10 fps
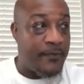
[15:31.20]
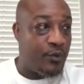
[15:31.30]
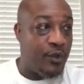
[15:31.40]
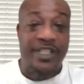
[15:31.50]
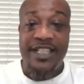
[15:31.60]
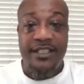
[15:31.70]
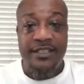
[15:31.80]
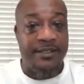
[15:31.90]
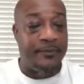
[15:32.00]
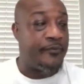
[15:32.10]

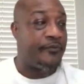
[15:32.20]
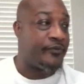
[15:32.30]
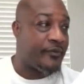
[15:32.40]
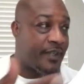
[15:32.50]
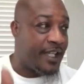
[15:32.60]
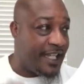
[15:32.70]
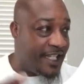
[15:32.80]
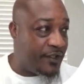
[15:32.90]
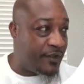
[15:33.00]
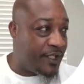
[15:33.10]
routines? And
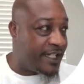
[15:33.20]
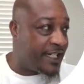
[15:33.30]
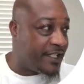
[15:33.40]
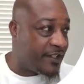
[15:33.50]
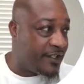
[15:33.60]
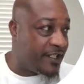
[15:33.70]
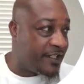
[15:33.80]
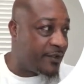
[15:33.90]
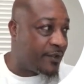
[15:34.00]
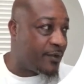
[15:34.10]
then you get that and turn it
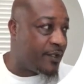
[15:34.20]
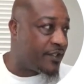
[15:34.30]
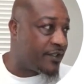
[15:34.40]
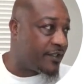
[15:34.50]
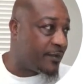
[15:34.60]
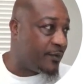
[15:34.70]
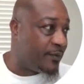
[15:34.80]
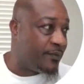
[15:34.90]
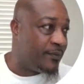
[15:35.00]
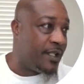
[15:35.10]
into a question. So
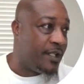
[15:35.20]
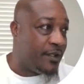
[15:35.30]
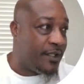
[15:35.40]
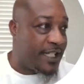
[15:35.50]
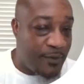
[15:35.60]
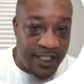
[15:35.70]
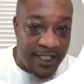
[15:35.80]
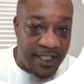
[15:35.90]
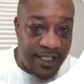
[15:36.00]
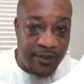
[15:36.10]
that's how
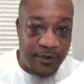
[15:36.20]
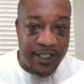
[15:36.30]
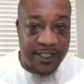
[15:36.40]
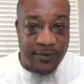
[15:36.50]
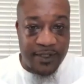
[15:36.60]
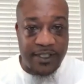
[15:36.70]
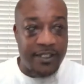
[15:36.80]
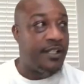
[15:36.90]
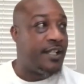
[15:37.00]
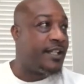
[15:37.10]
we're going to do this one
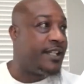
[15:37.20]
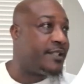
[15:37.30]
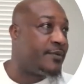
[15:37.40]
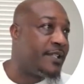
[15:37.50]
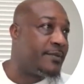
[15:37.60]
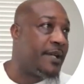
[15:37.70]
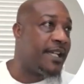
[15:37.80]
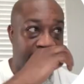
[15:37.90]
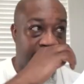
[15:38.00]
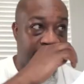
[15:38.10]
here. Let's switch
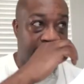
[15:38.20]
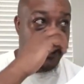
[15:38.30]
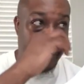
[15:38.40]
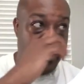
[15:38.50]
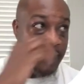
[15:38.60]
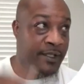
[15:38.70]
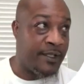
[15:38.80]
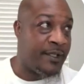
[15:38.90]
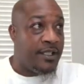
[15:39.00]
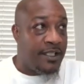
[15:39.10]
back over
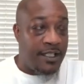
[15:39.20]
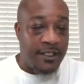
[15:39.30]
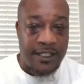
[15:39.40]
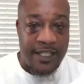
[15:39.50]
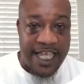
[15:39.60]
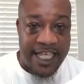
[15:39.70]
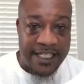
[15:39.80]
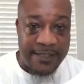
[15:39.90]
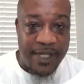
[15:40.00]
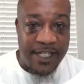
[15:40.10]
to the
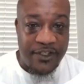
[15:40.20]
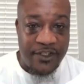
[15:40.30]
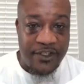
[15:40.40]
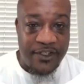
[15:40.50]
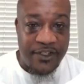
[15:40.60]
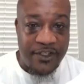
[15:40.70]
ads manager.